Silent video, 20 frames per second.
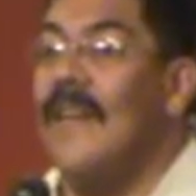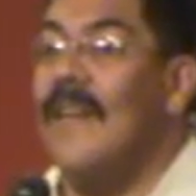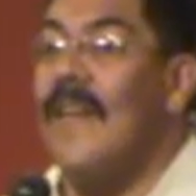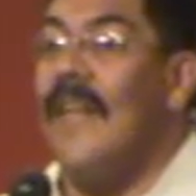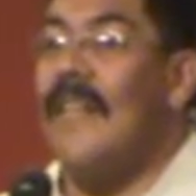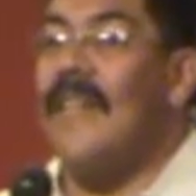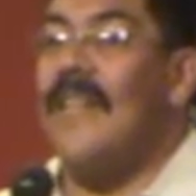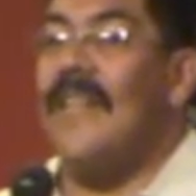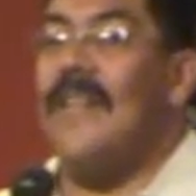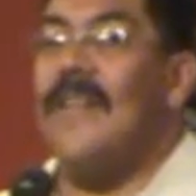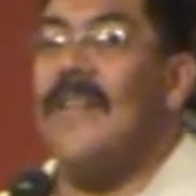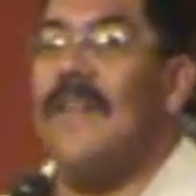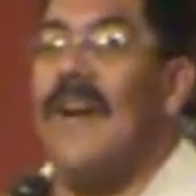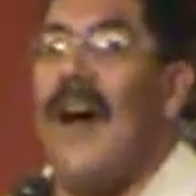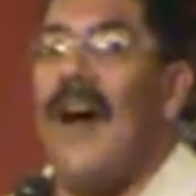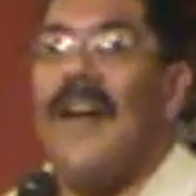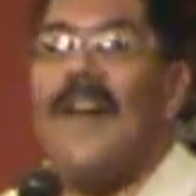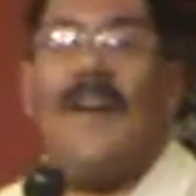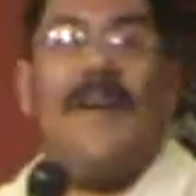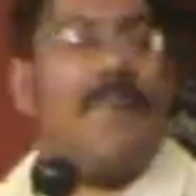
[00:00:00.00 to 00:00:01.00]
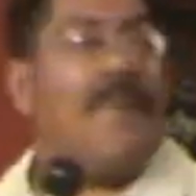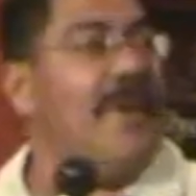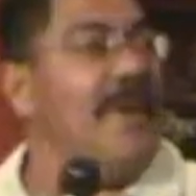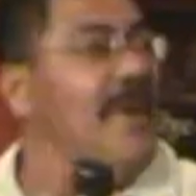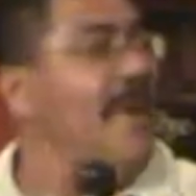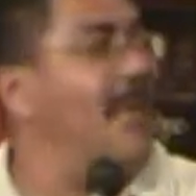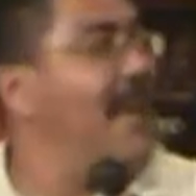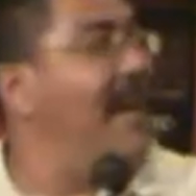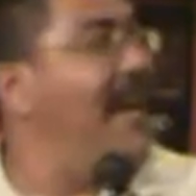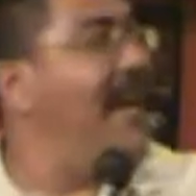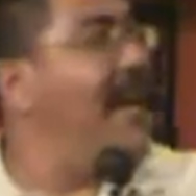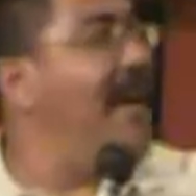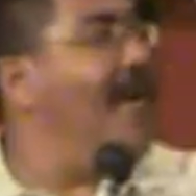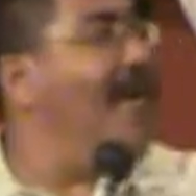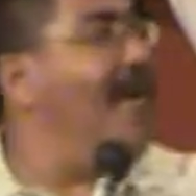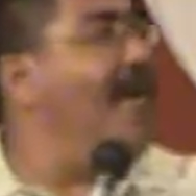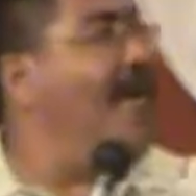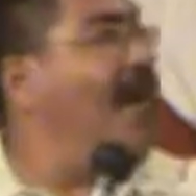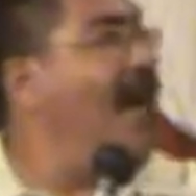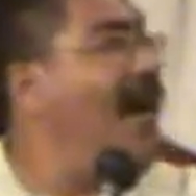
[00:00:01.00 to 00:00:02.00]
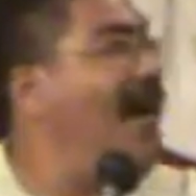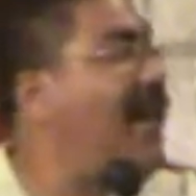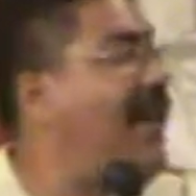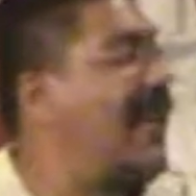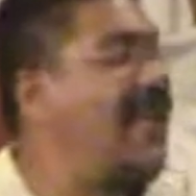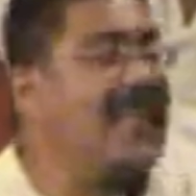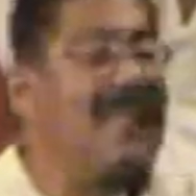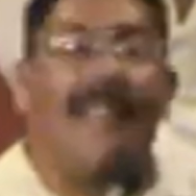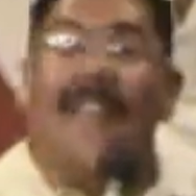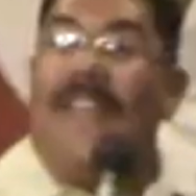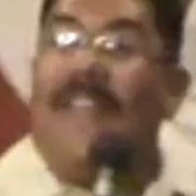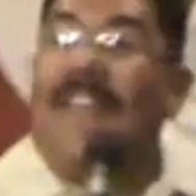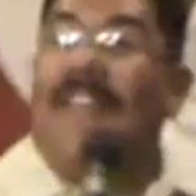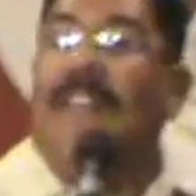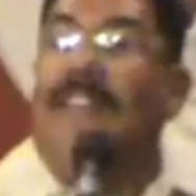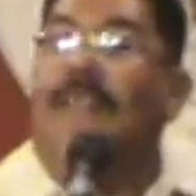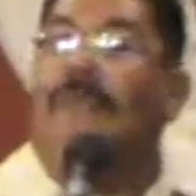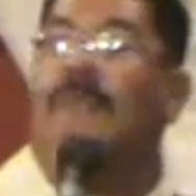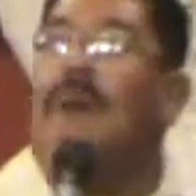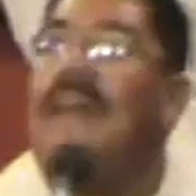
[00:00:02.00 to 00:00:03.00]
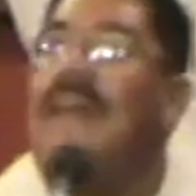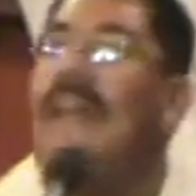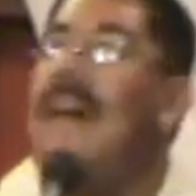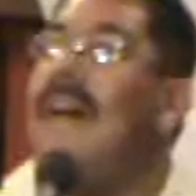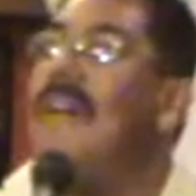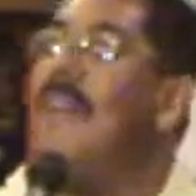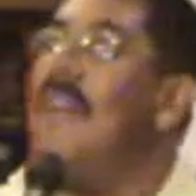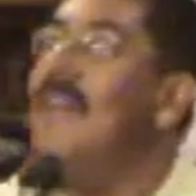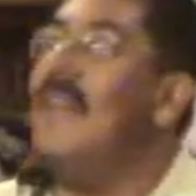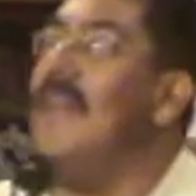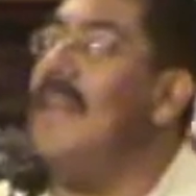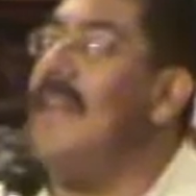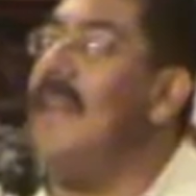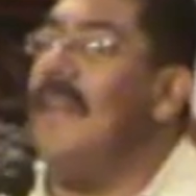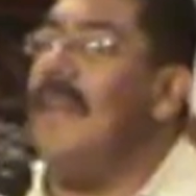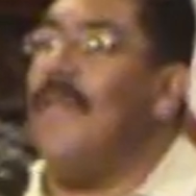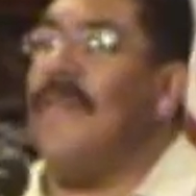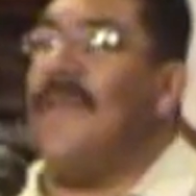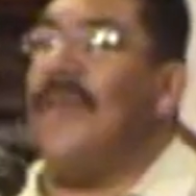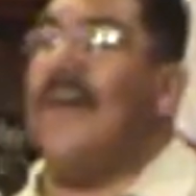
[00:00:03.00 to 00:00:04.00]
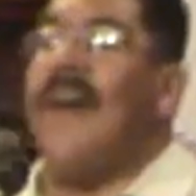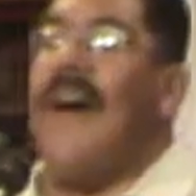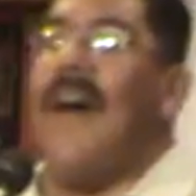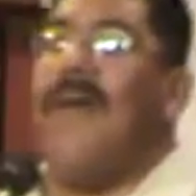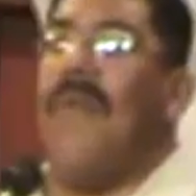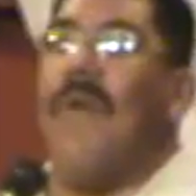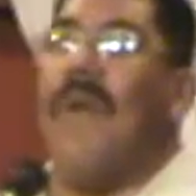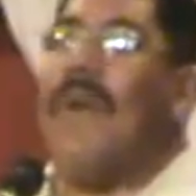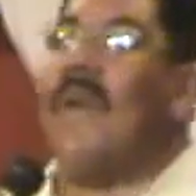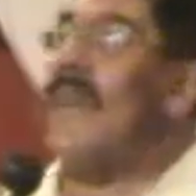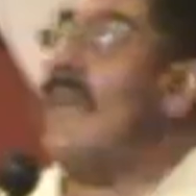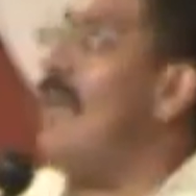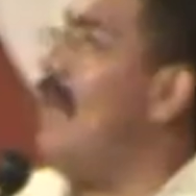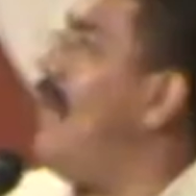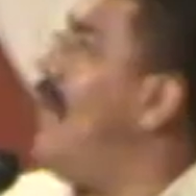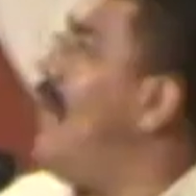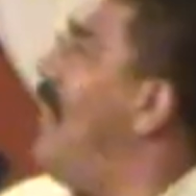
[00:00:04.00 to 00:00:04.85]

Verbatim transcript: And then you got up and you went out walking you went out, if you're not working or